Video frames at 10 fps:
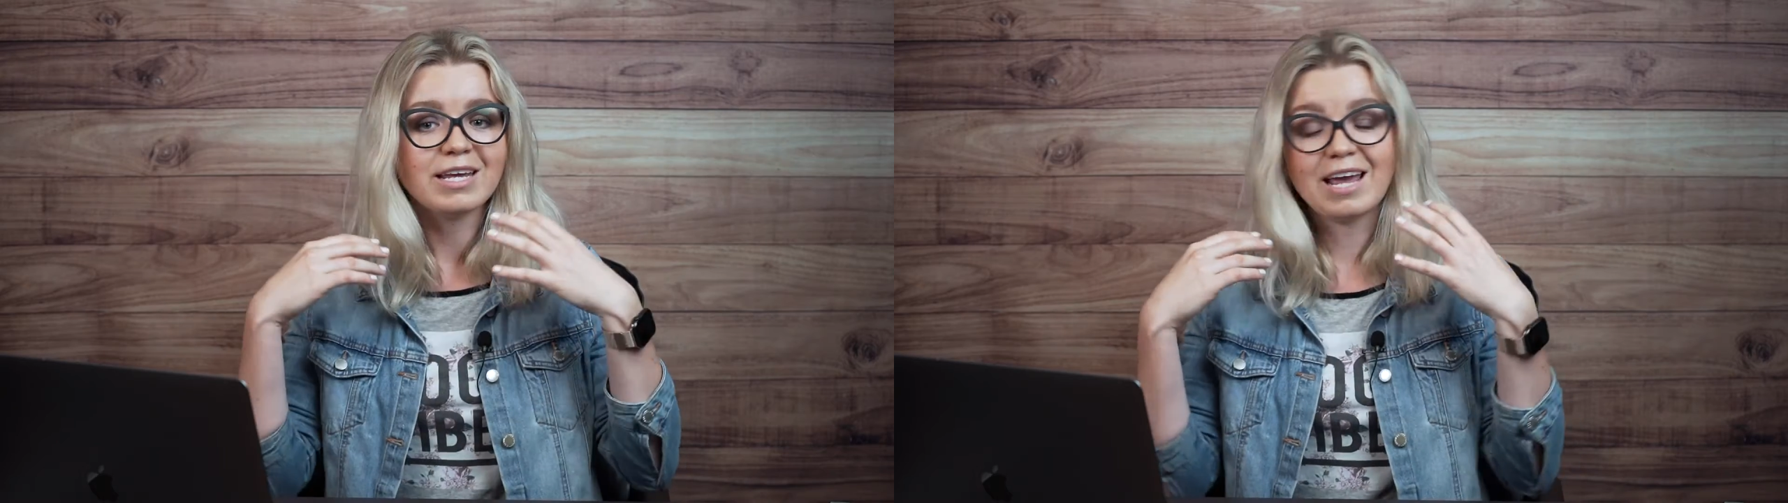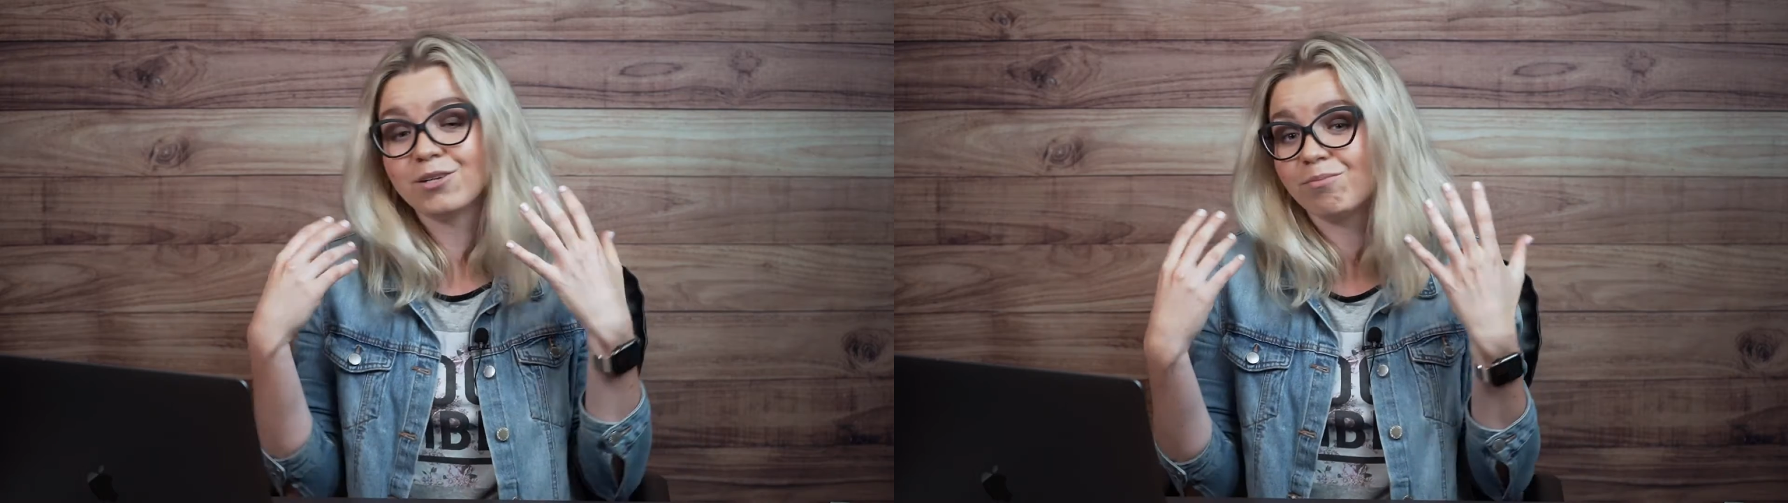
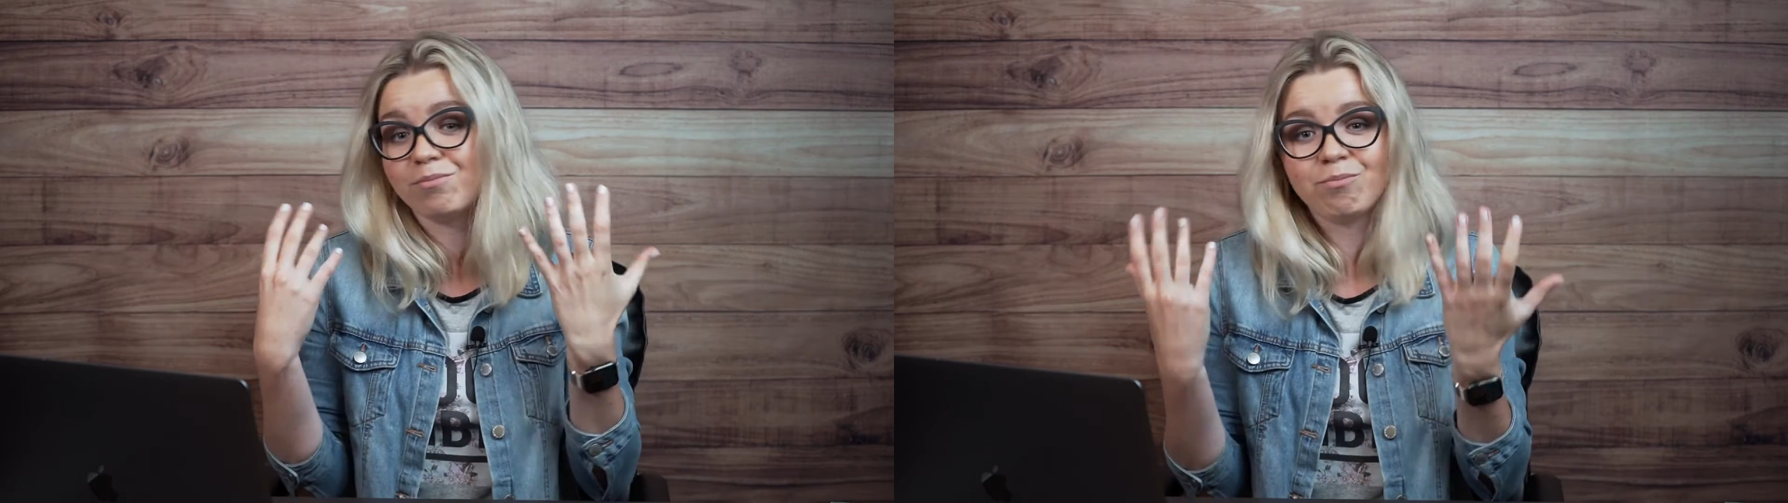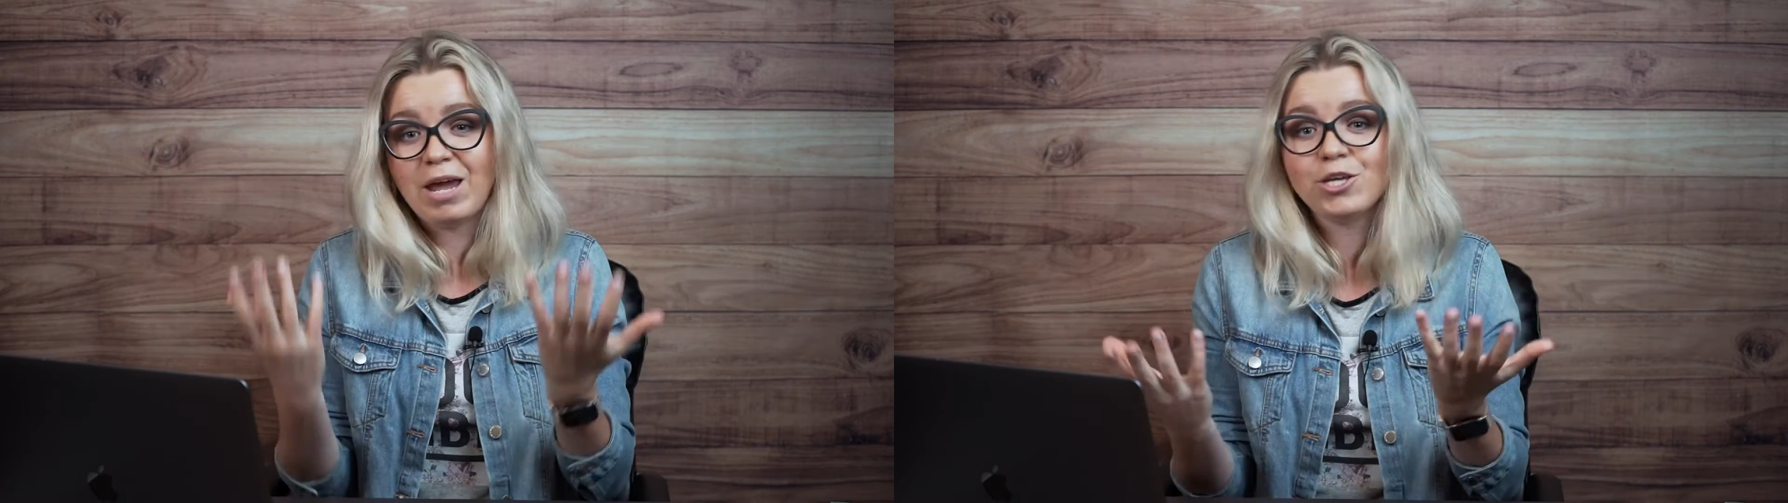can
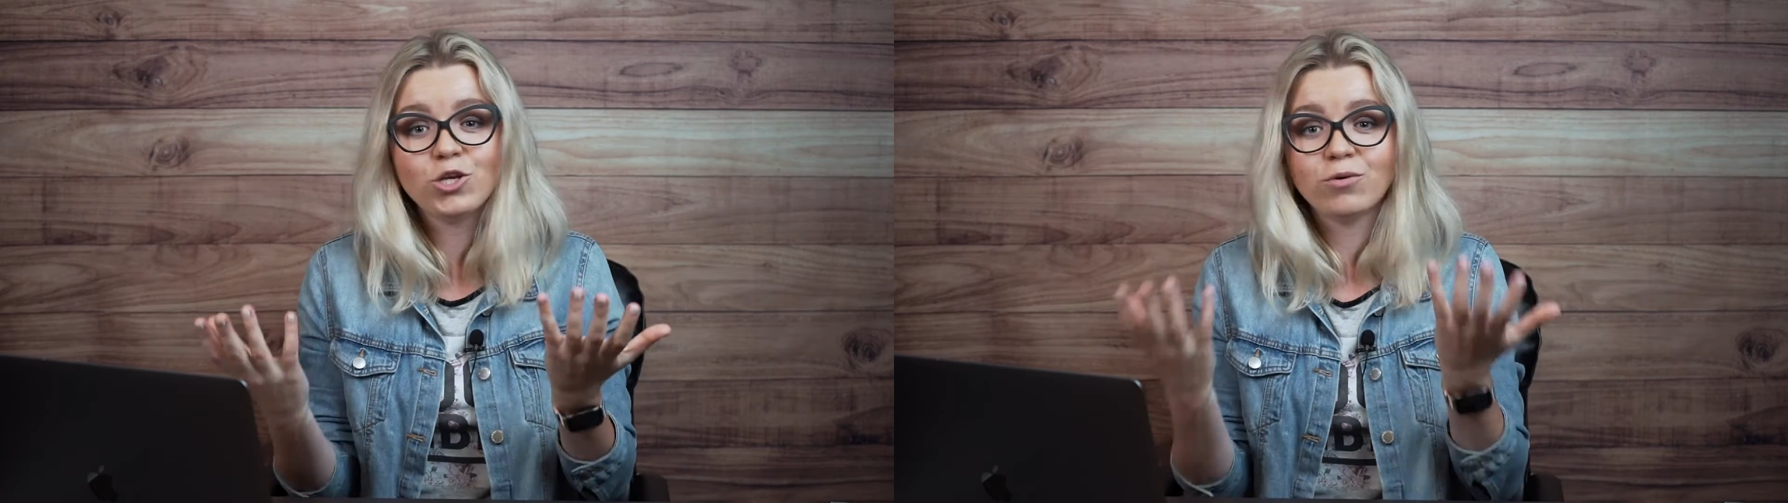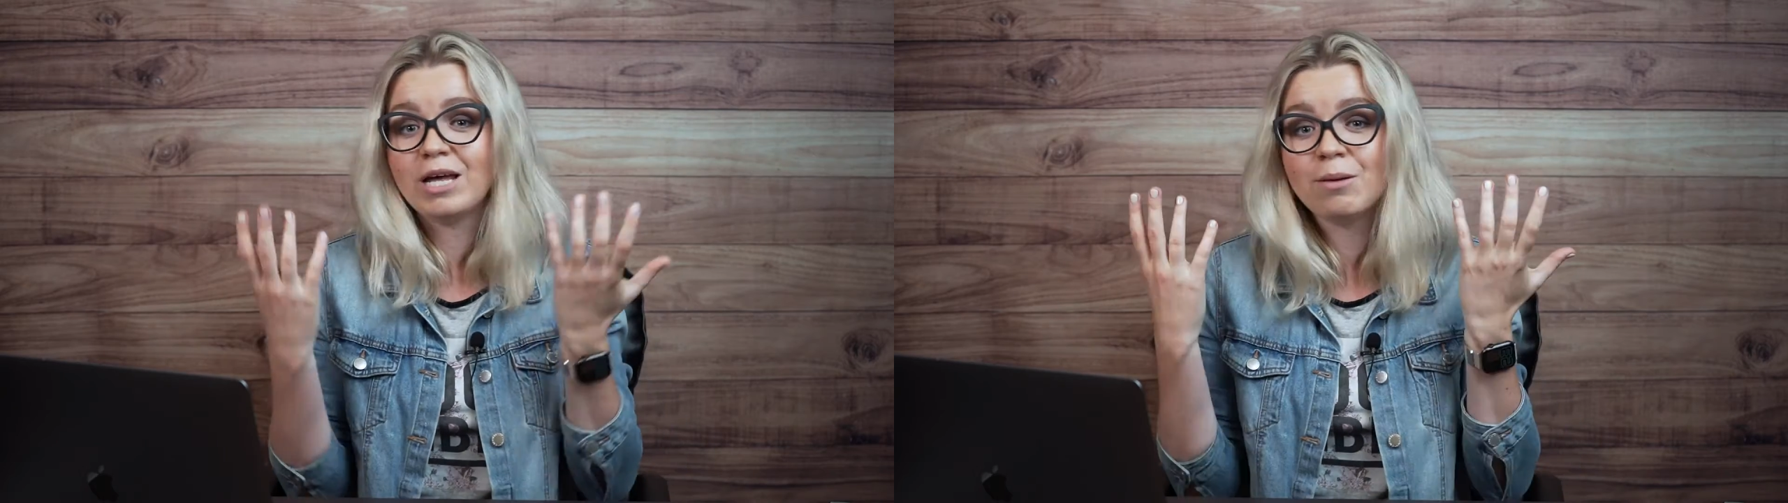
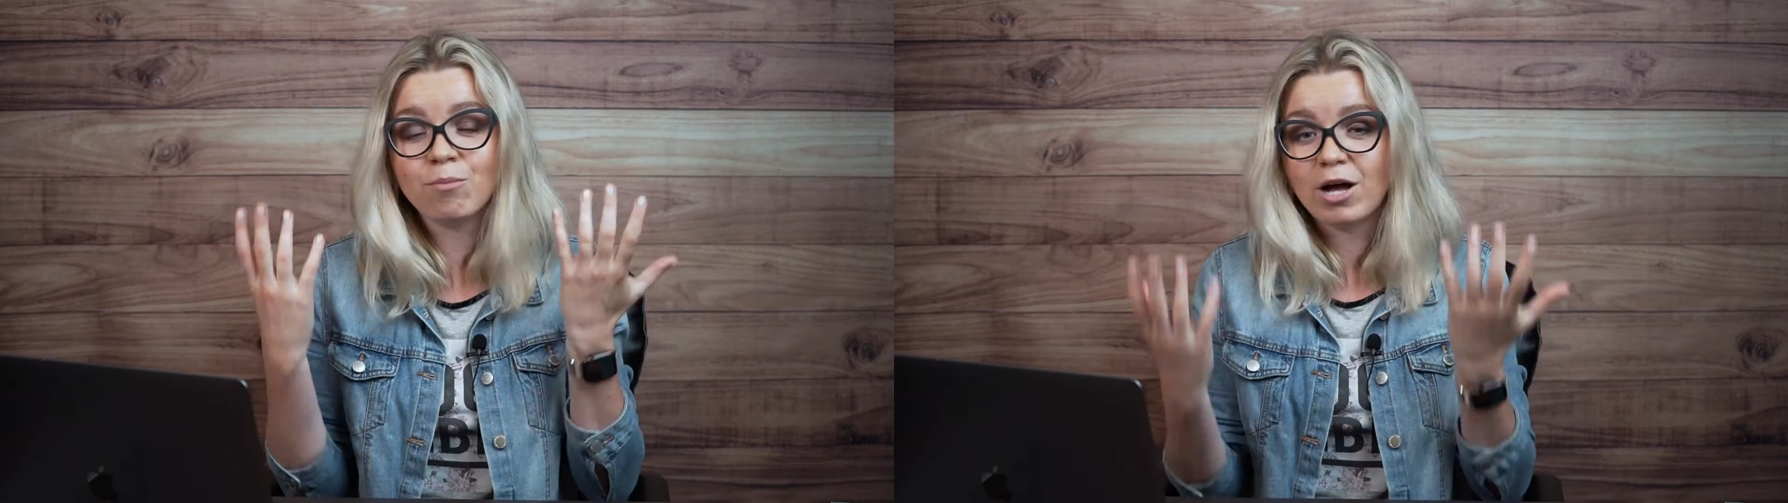make you a,